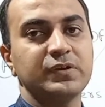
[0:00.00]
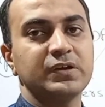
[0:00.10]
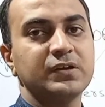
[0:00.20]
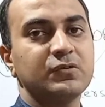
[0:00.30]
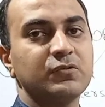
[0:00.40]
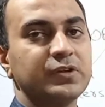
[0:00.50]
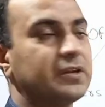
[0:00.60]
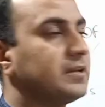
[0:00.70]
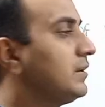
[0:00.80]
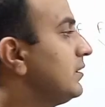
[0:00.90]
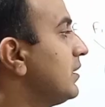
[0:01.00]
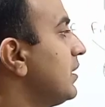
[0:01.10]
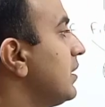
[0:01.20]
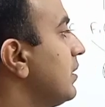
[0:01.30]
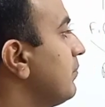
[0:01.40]
air containing
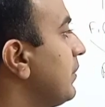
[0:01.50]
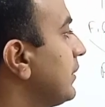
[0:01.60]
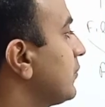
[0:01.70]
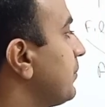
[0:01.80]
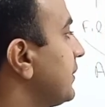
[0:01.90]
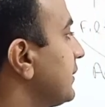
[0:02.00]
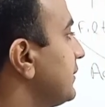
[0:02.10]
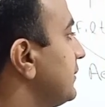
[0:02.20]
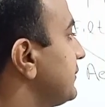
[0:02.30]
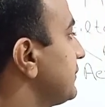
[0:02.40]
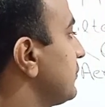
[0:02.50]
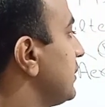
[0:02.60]
microparticles.